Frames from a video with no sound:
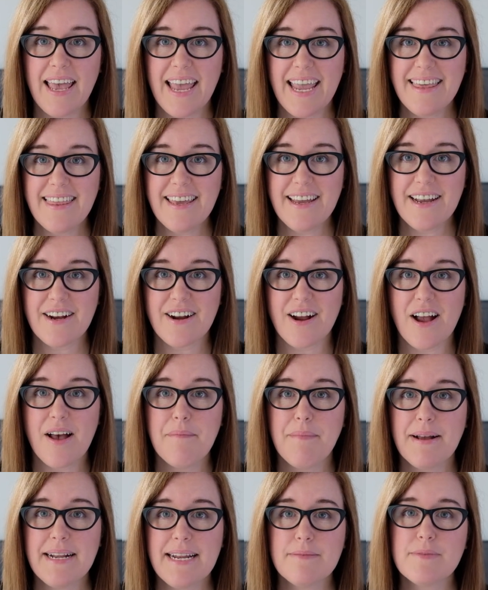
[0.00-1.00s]
Hey there,
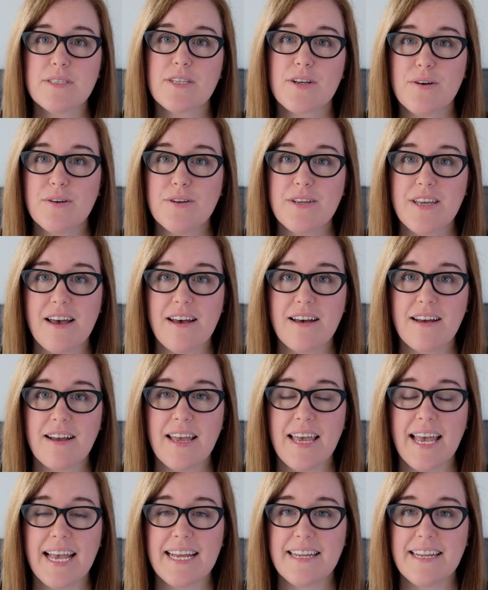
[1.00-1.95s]
my name's Nicole Young,